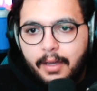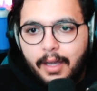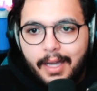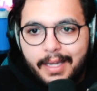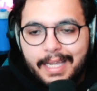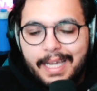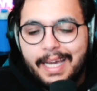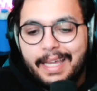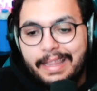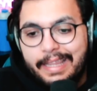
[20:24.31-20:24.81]
And
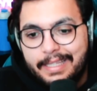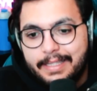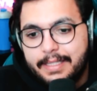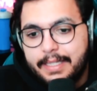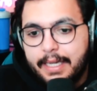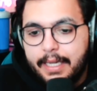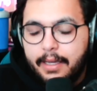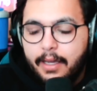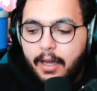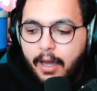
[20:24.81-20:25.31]
yeah, that's
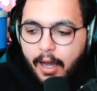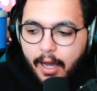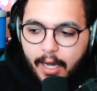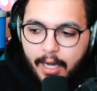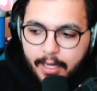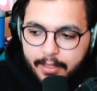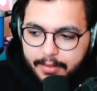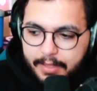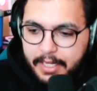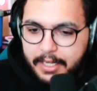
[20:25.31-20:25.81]
it.
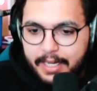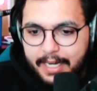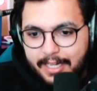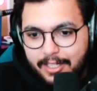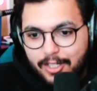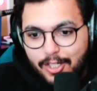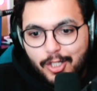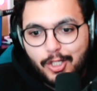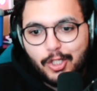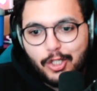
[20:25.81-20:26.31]
Thank you
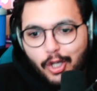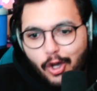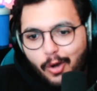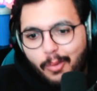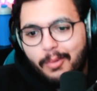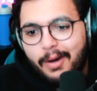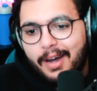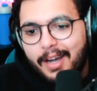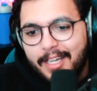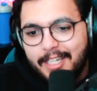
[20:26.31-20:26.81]
guys so
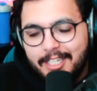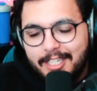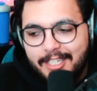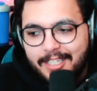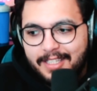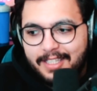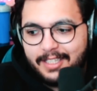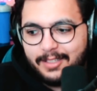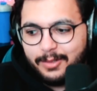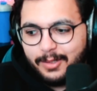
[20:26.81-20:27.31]

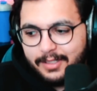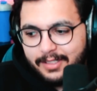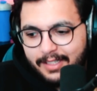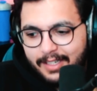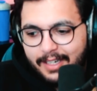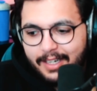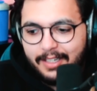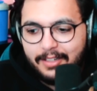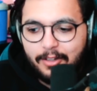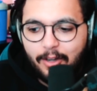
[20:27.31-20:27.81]
much. This was
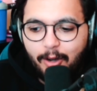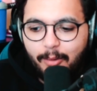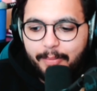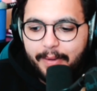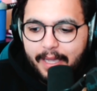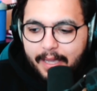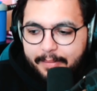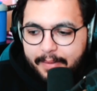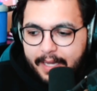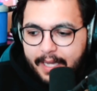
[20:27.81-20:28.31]
a dope
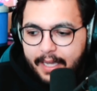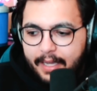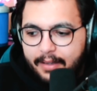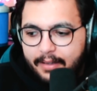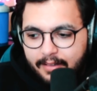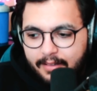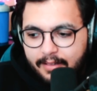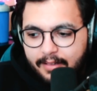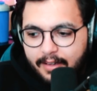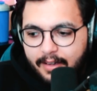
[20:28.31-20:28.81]
AMA.
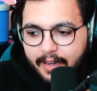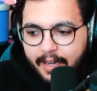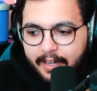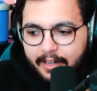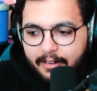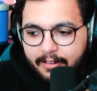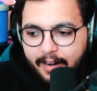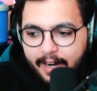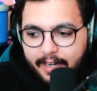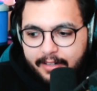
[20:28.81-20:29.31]
I
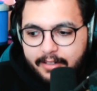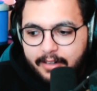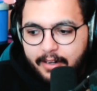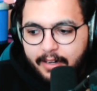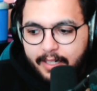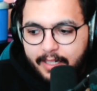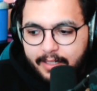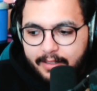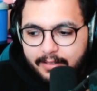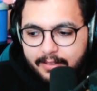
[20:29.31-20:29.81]
cried
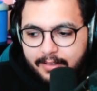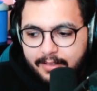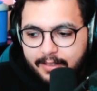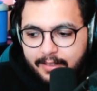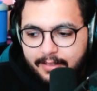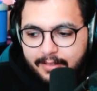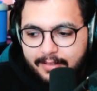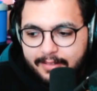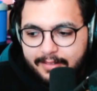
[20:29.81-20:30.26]
during it, so